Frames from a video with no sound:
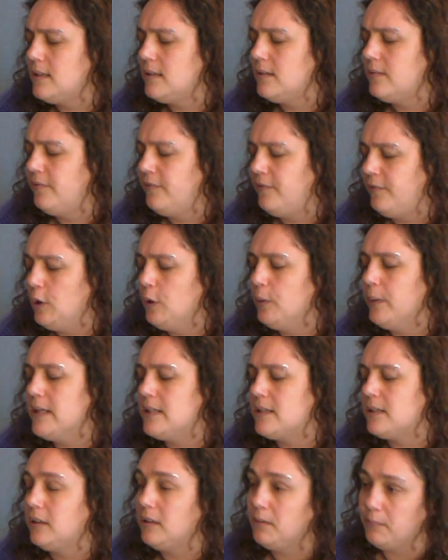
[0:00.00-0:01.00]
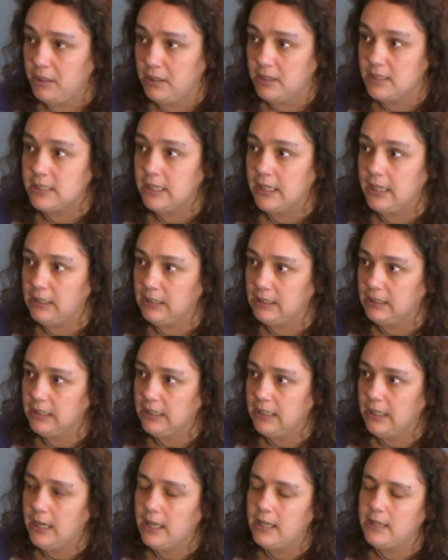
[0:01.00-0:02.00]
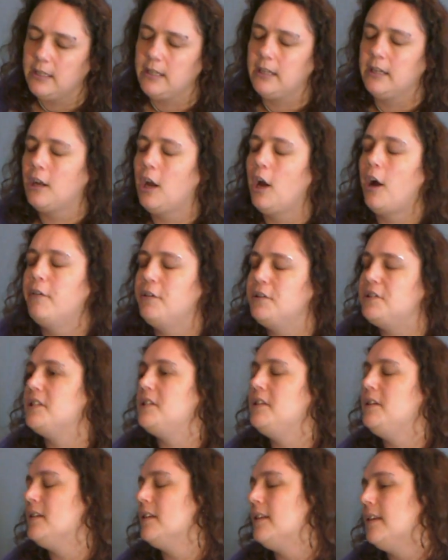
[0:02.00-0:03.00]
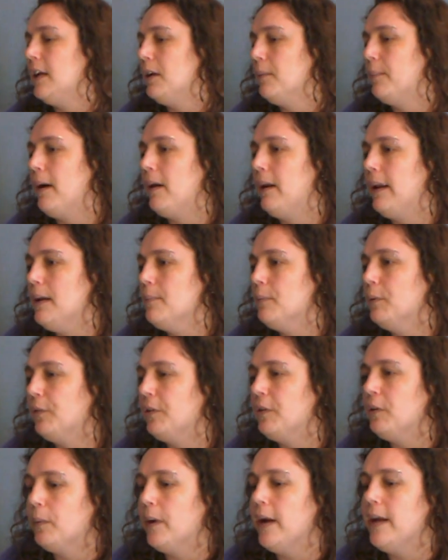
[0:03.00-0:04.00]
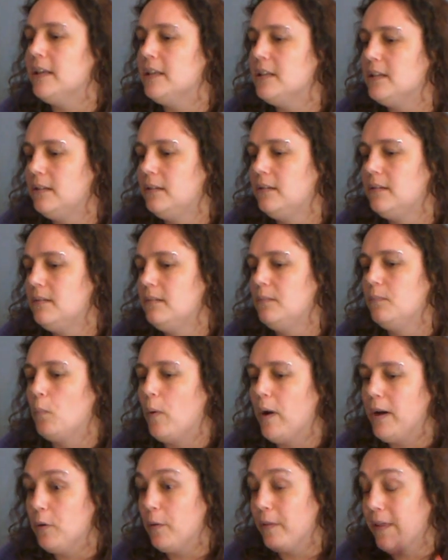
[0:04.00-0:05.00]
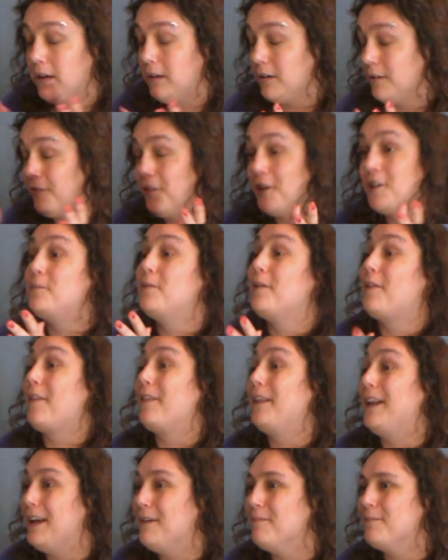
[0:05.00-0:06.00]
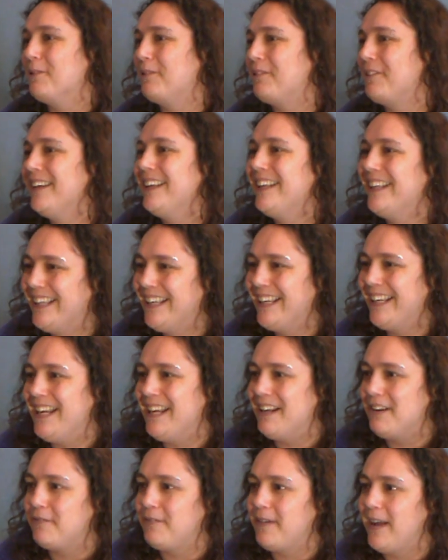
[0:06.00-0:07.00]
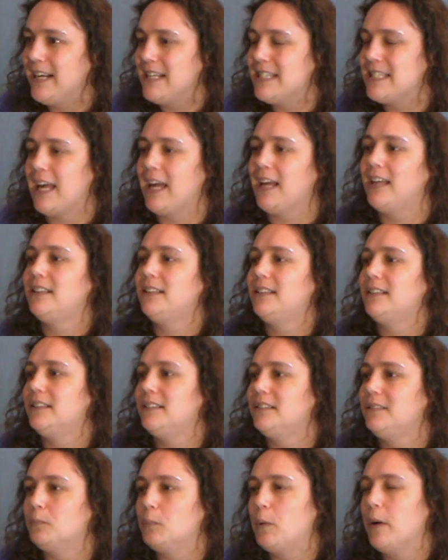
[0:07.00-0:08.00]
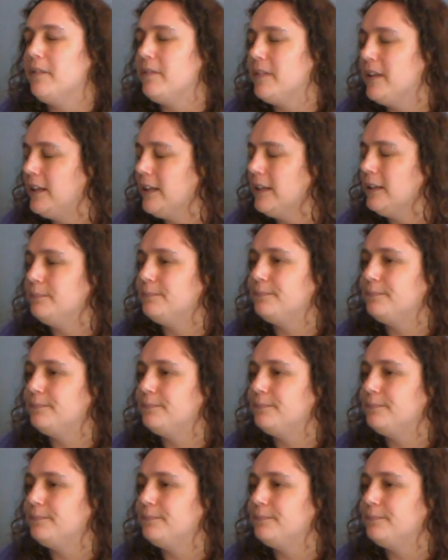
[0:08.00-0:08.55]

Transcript: fluid community that encourages you to think about labels in a way that, when you're then confronted with other labels, it affects that way of thinking.